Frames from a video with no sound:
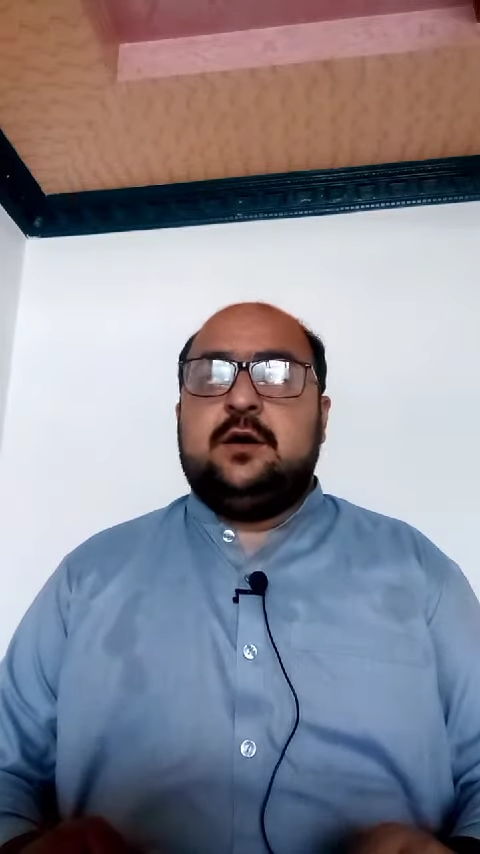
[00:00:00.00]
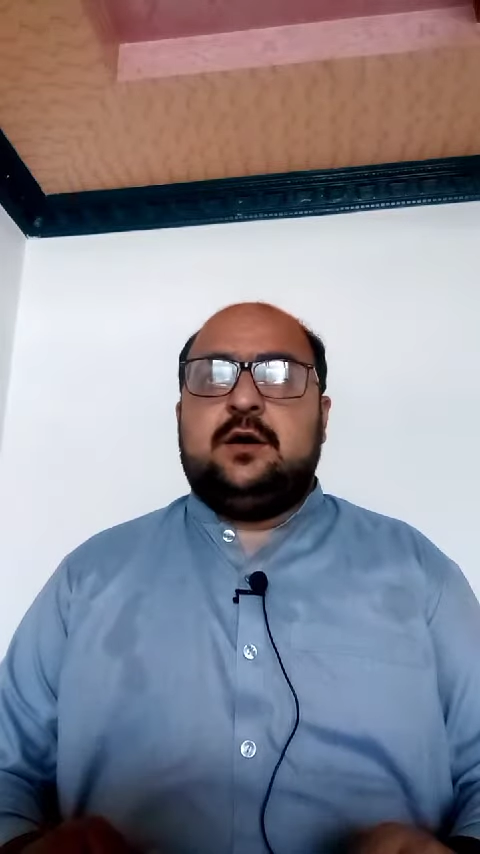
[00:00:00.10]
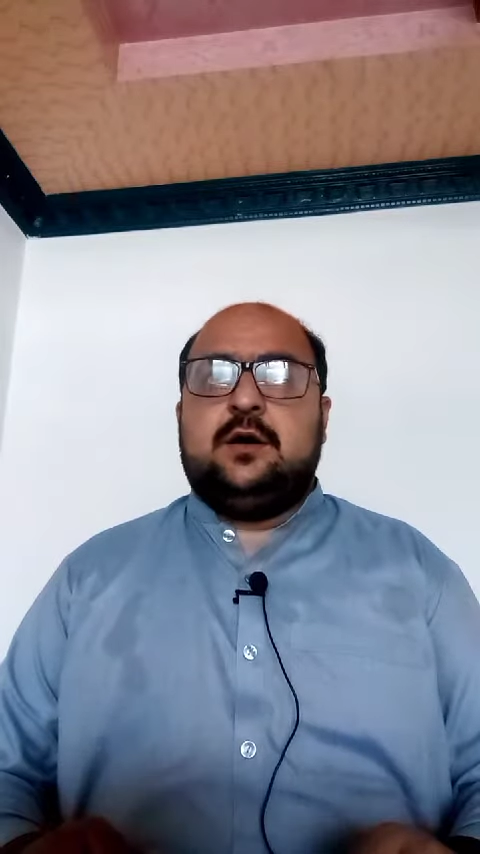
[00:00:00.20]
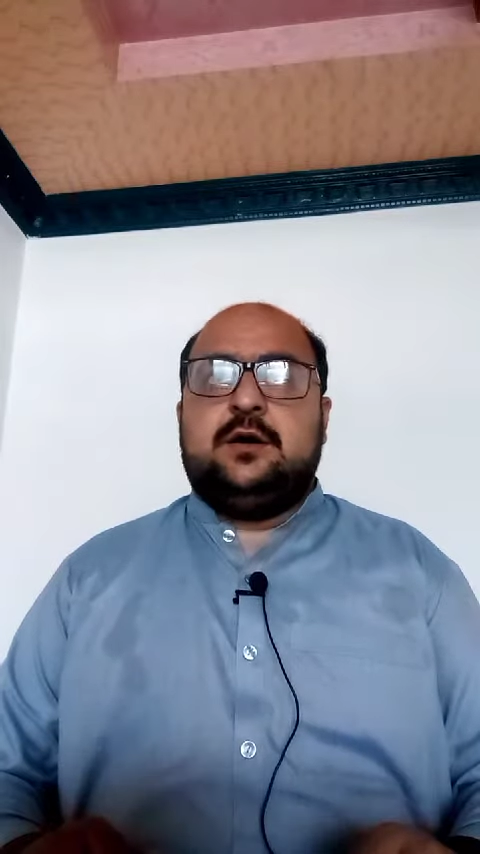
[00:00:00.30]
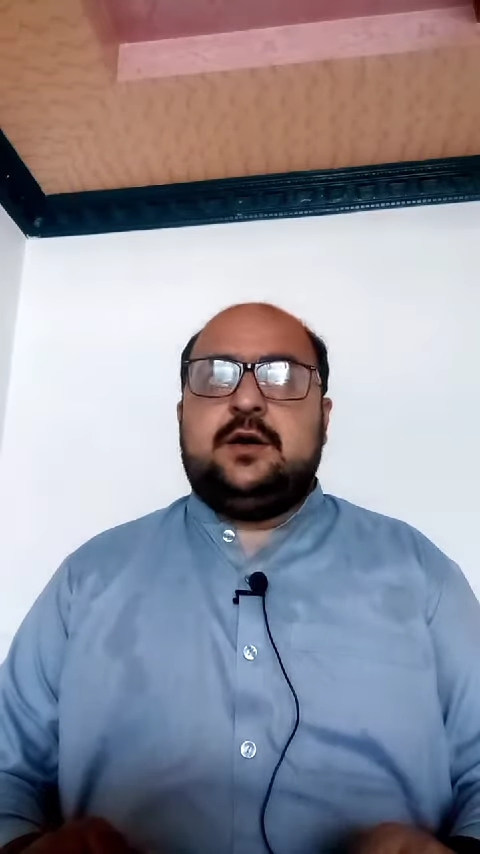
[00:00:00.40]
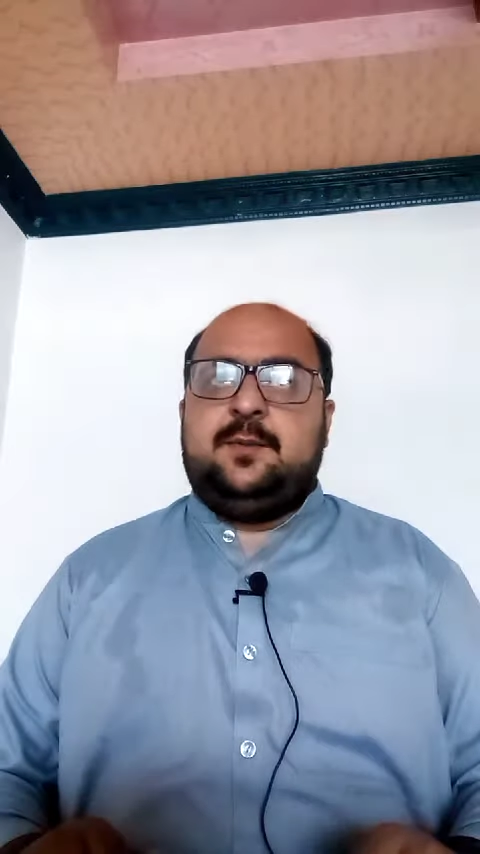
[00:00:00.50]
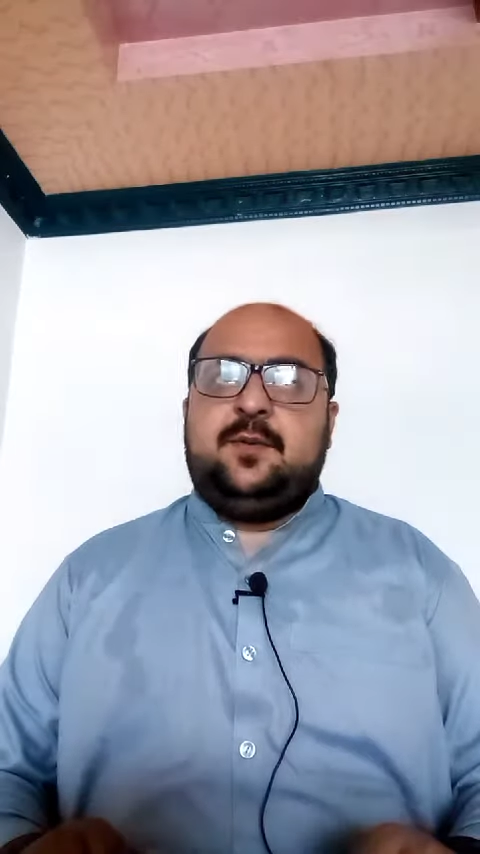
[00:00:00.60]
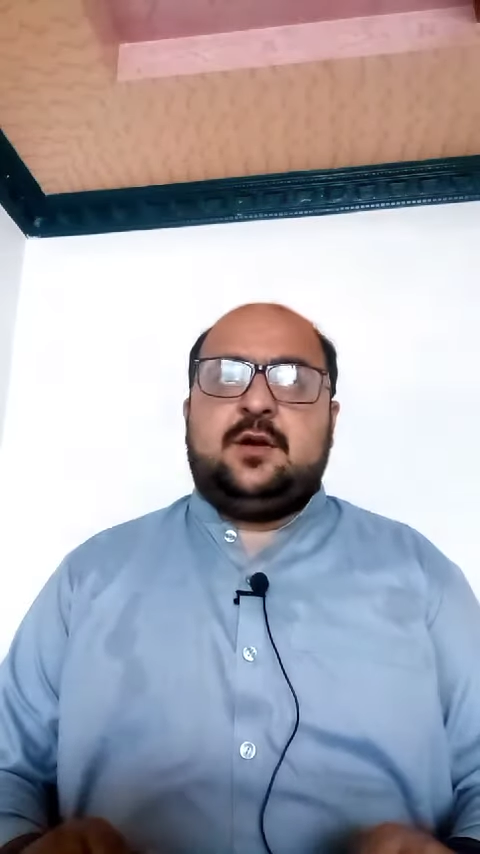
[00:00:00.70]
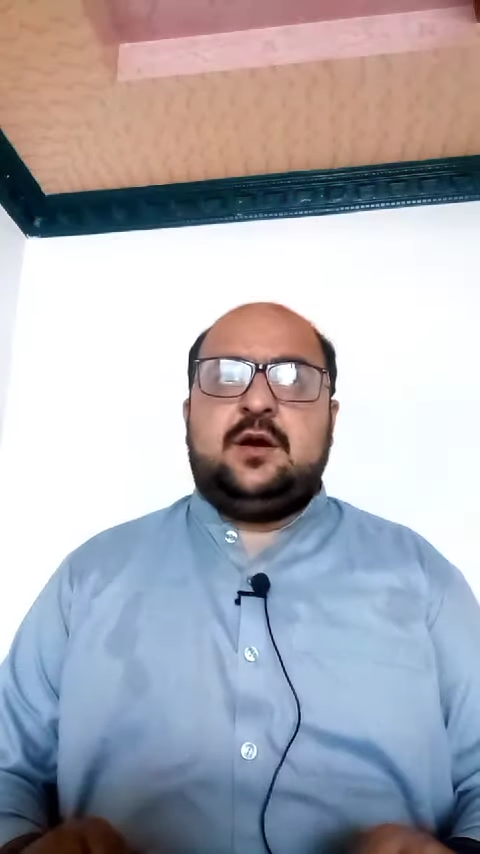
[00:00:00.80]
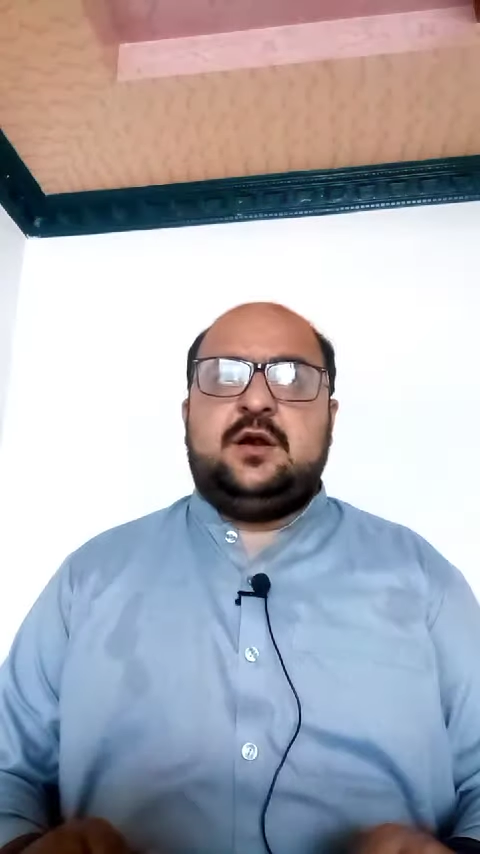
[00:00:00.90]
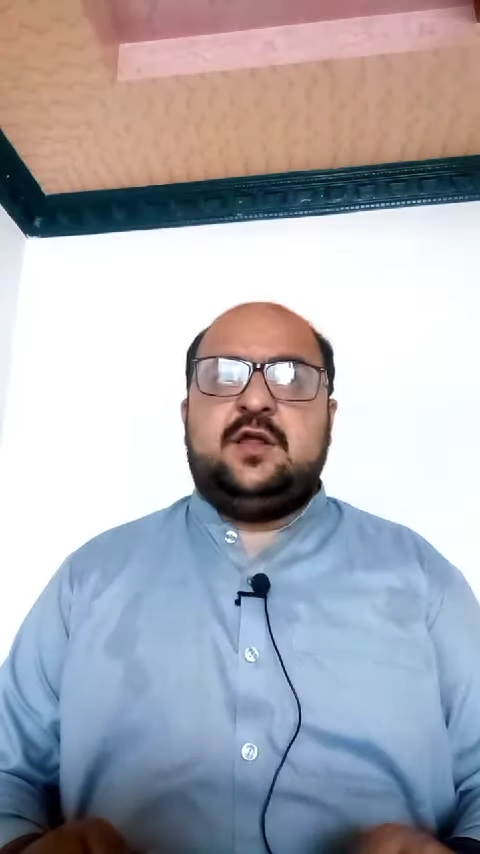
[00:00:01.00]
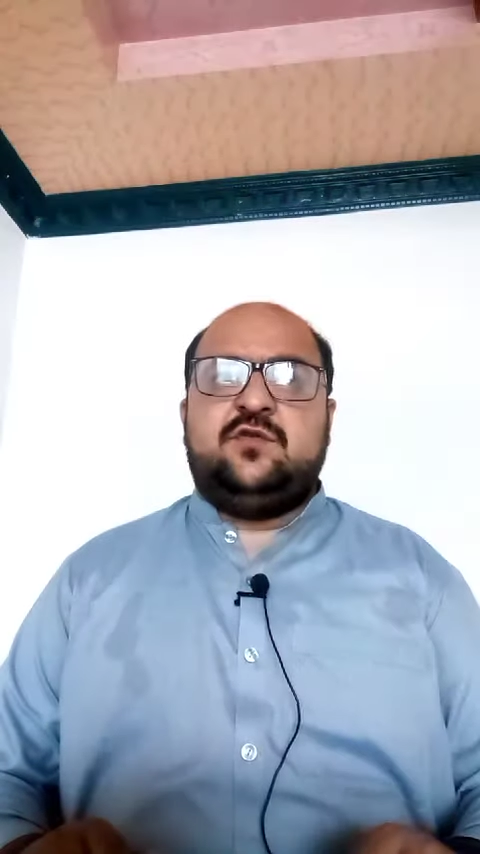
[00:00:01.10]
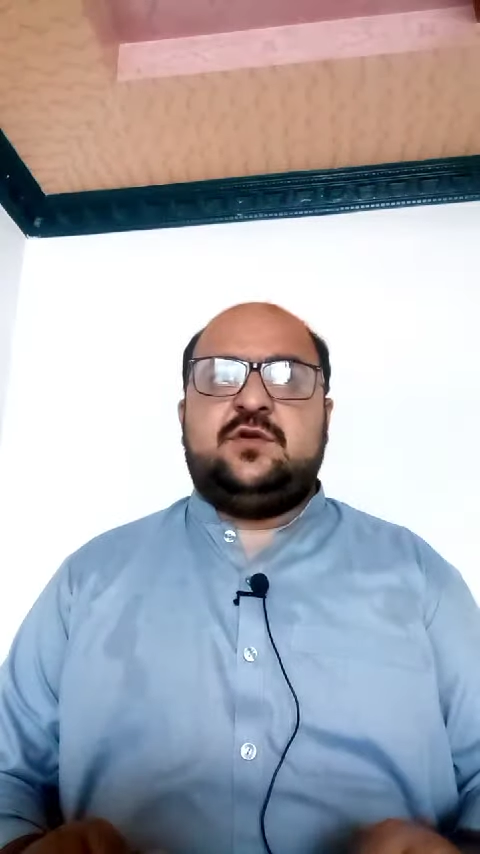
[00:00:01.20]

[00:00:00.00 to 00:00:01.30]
uh, difficulties